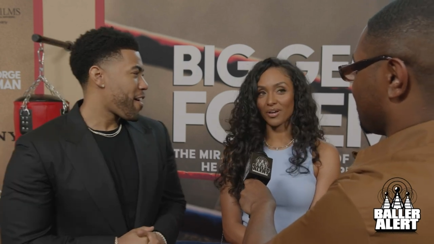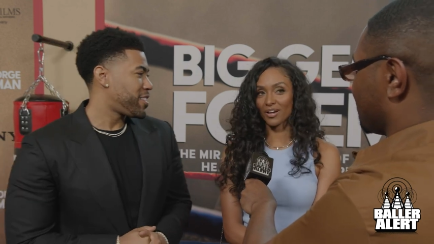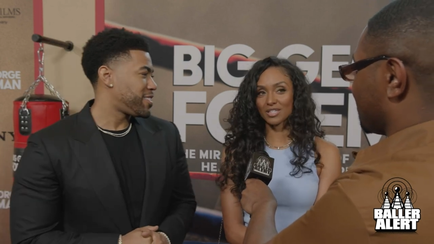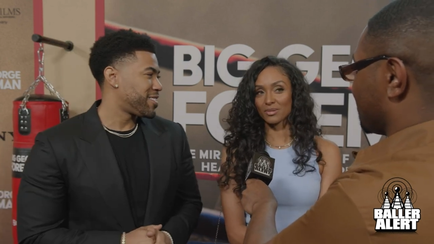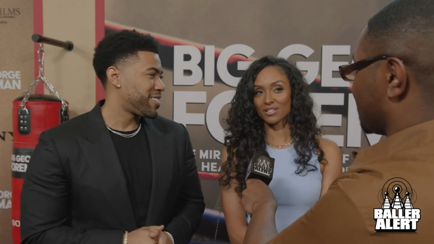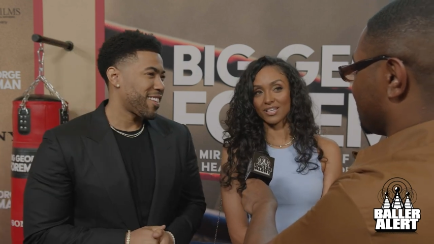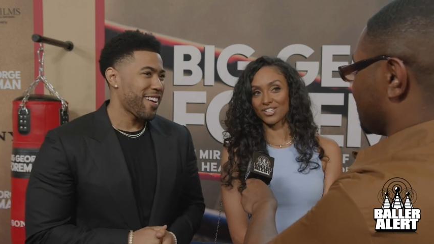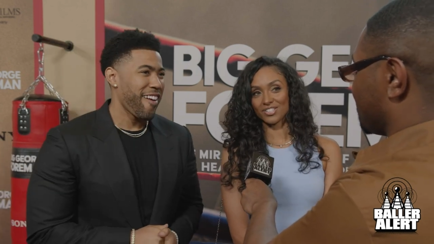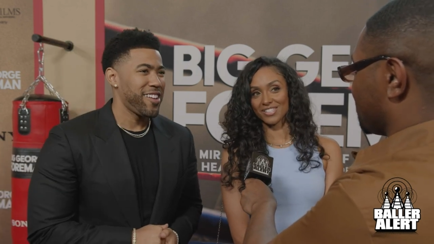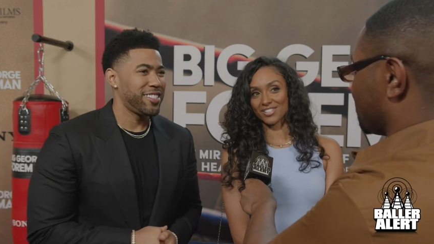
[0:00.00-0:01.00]

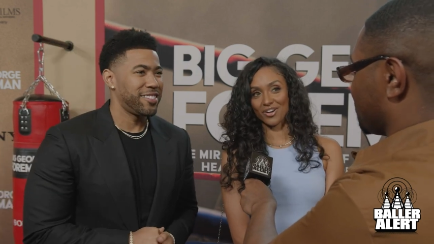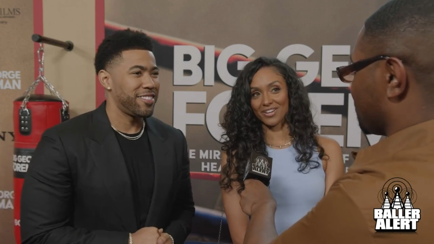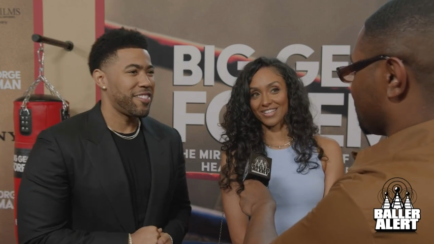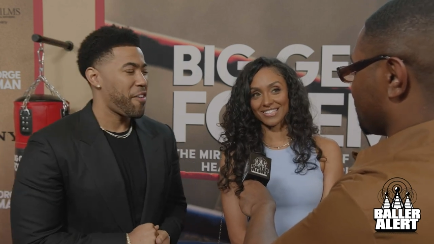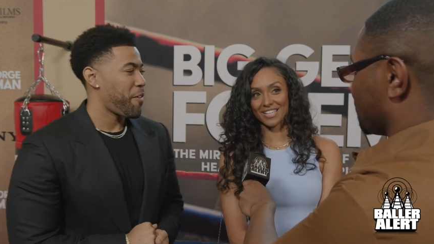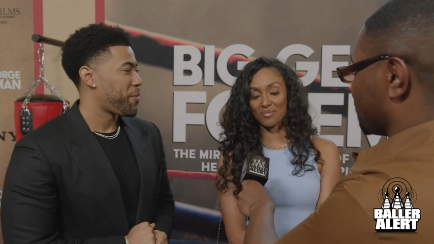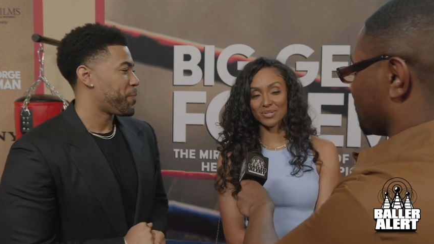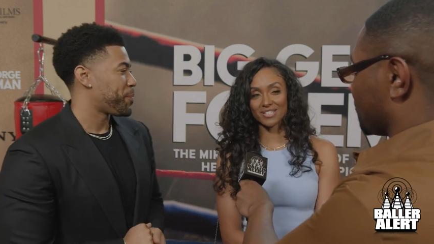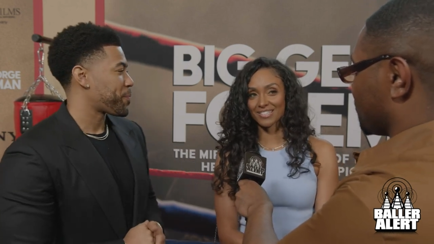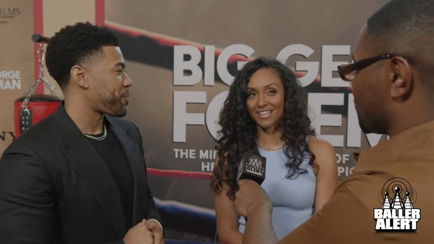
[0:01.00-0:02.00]
Speaker 1: expectations, honestly. I'm
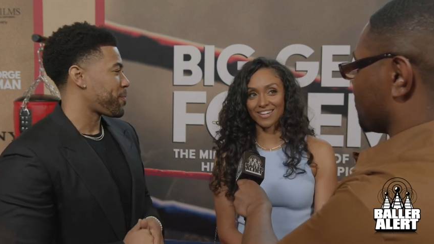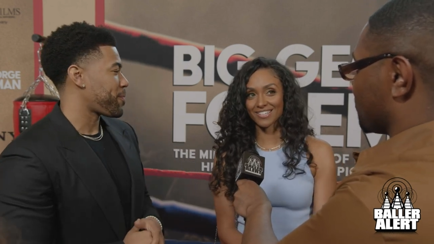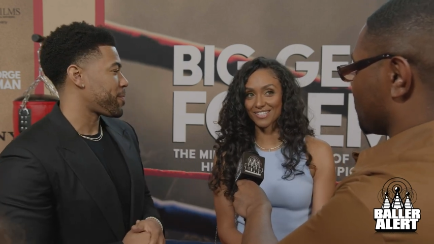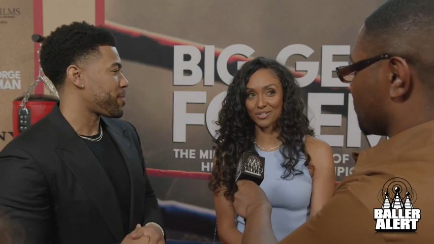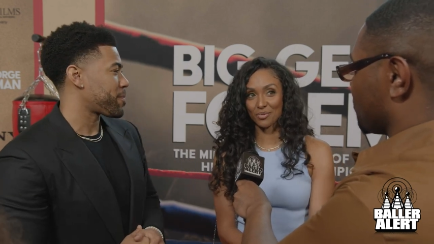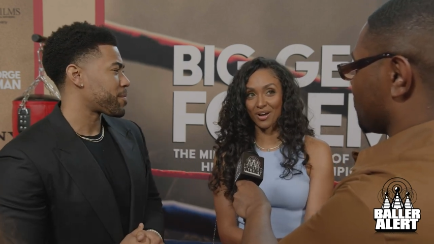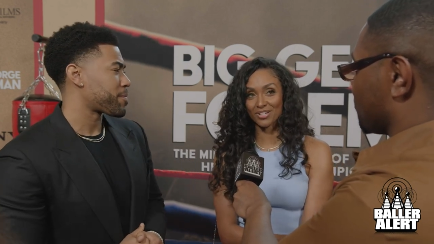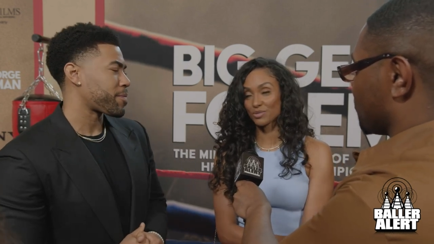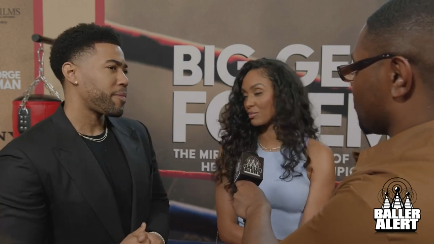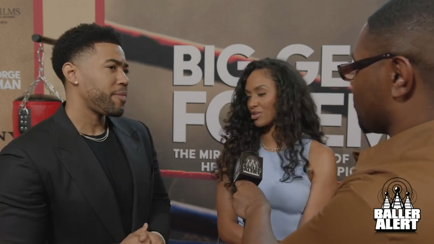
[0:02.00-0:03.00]
just excited just to
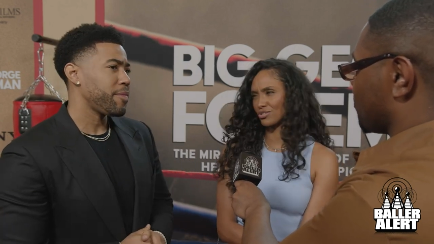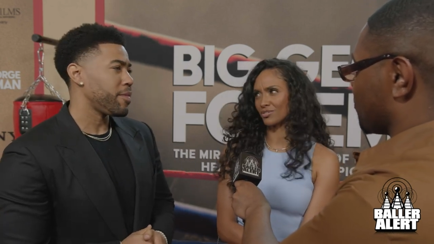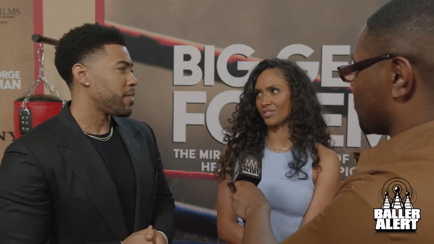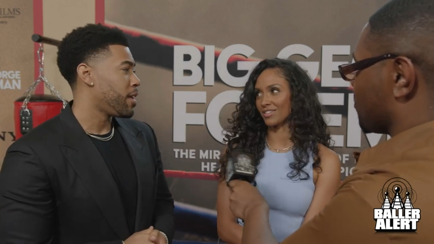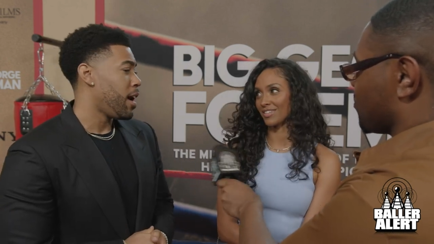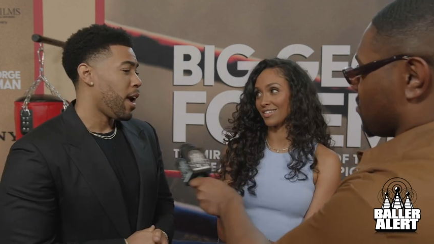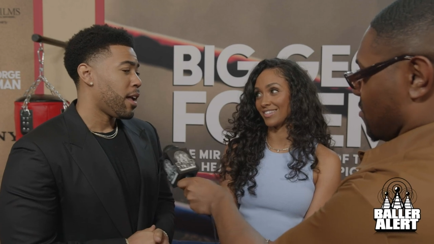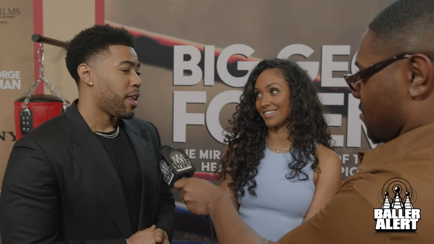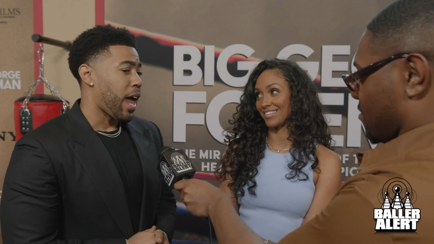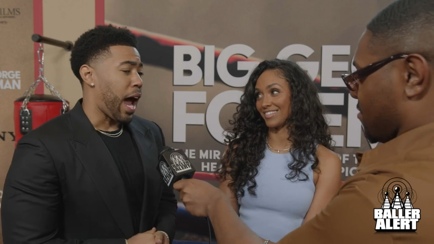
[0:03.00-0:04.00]
watch it. What about you?
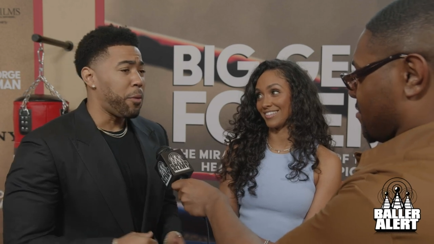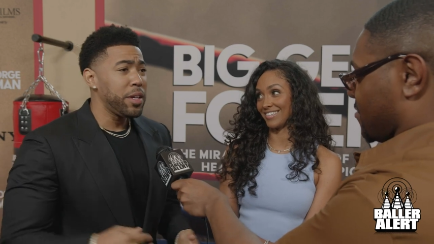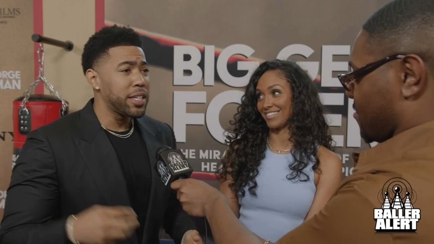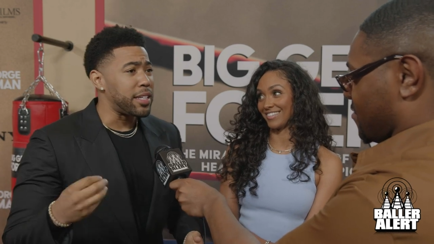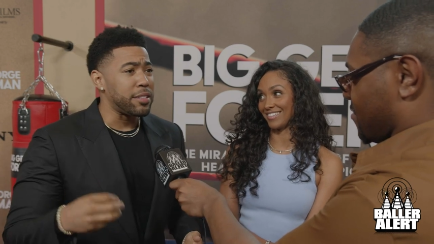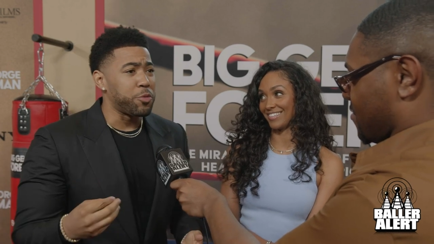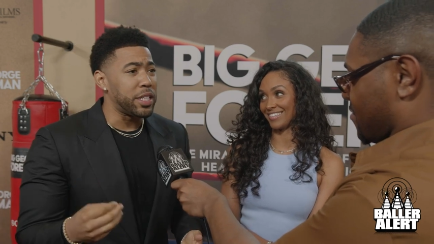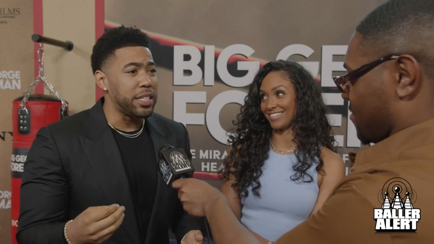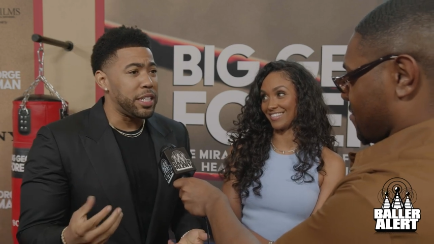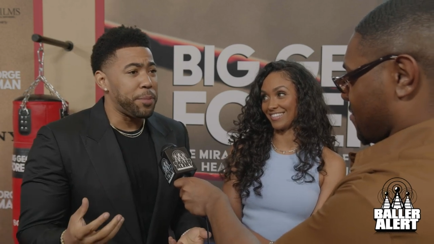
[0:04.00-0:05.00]
Speaker 2: I want to get
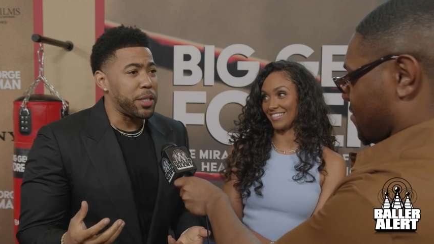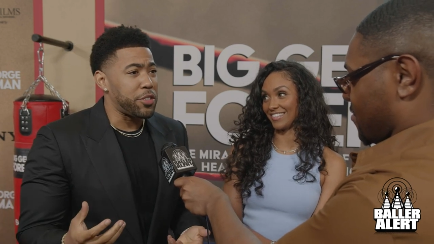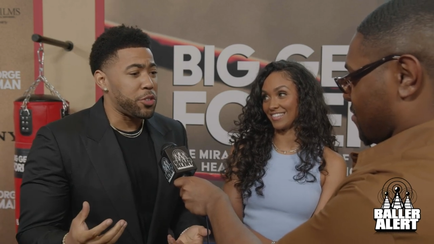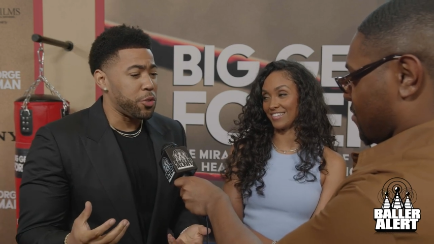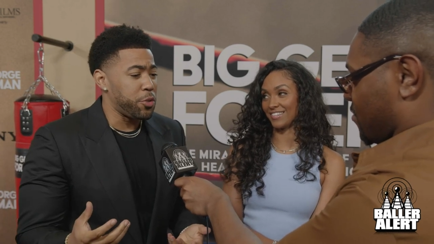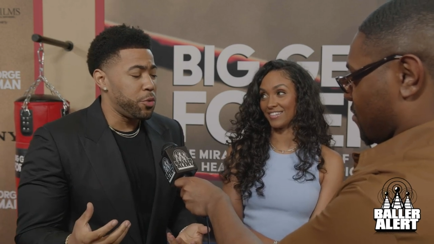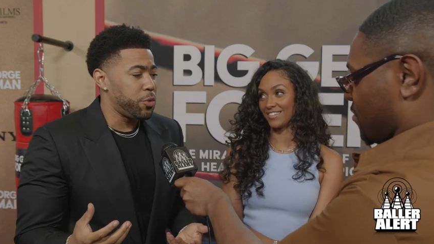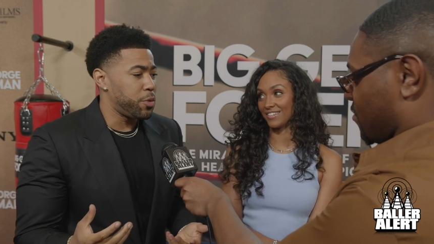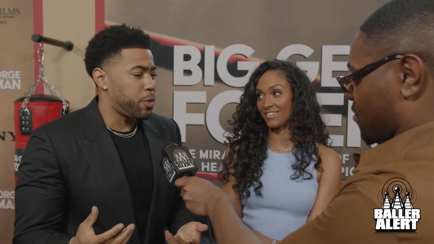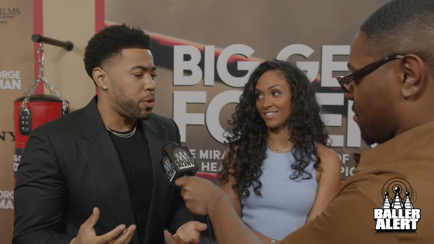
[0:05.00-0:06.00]
really deep
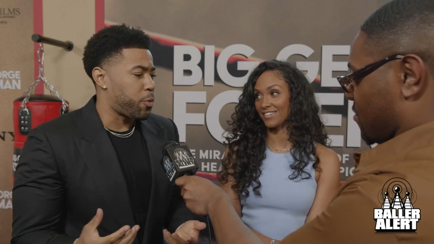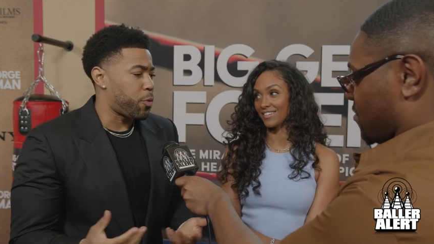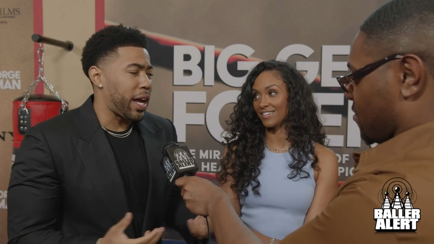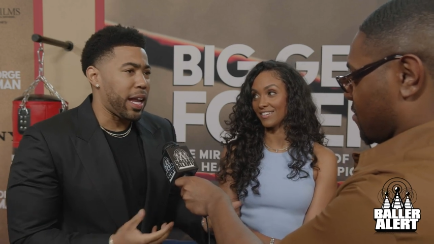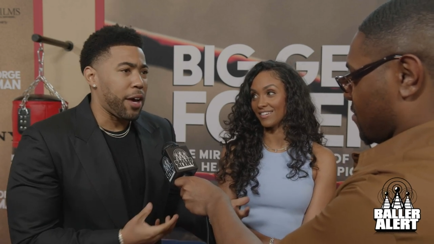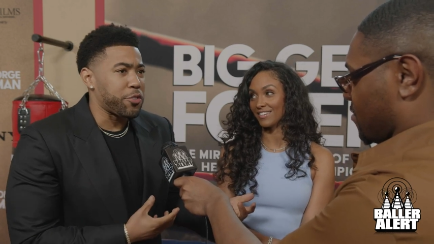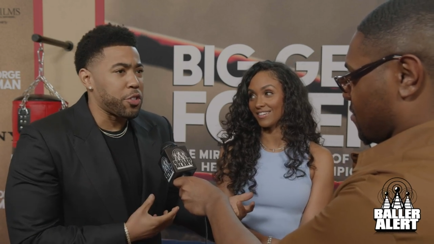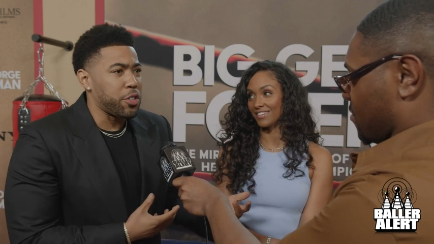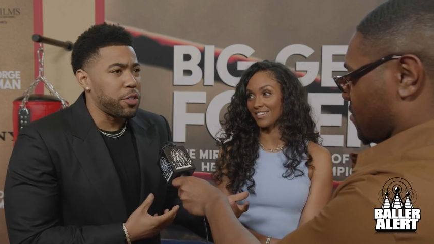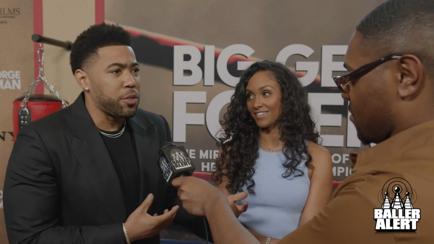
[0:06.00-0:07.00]
into right
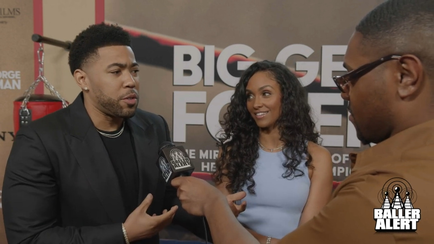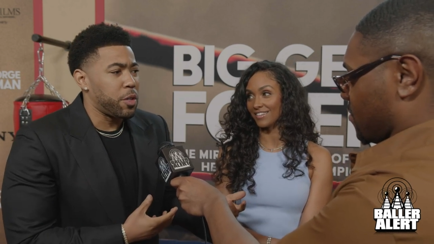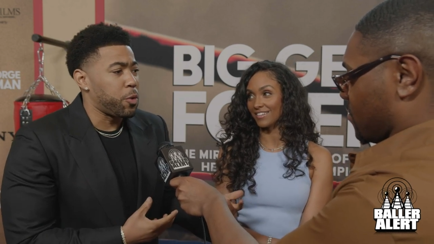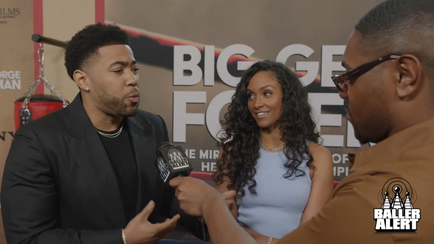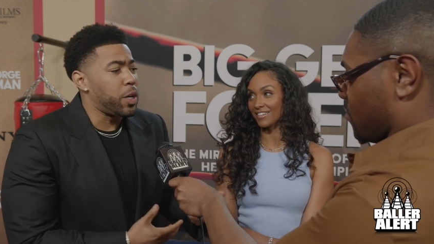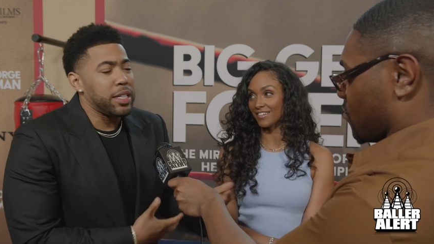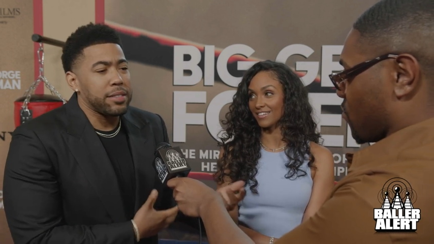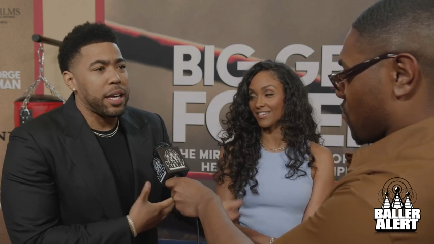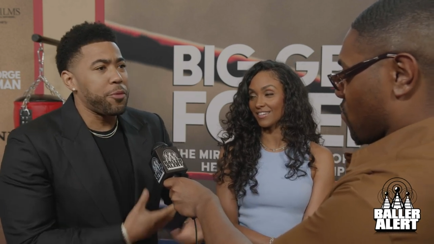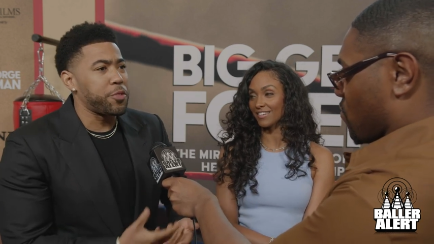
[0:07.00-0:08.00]
after, or what
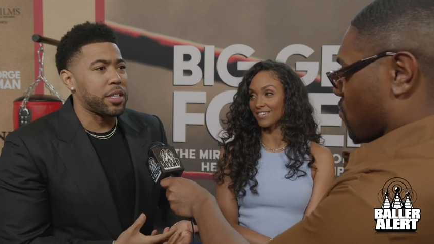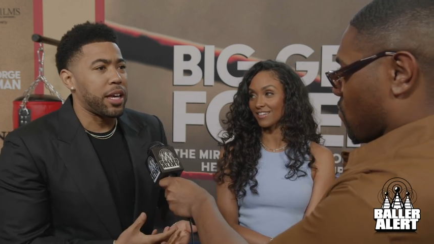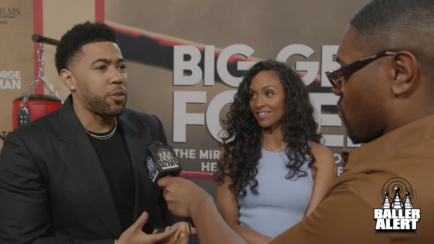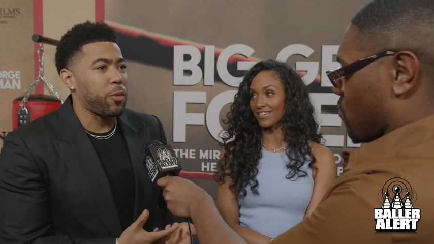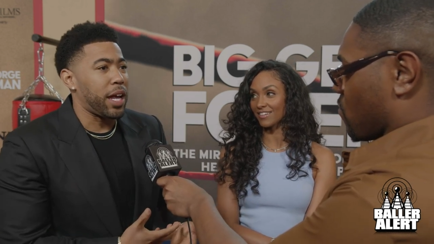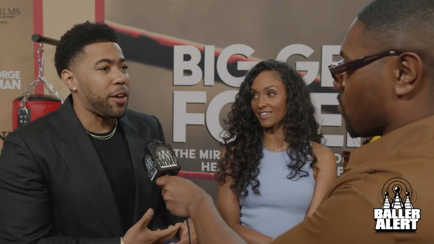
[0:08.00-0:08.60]
his life was like right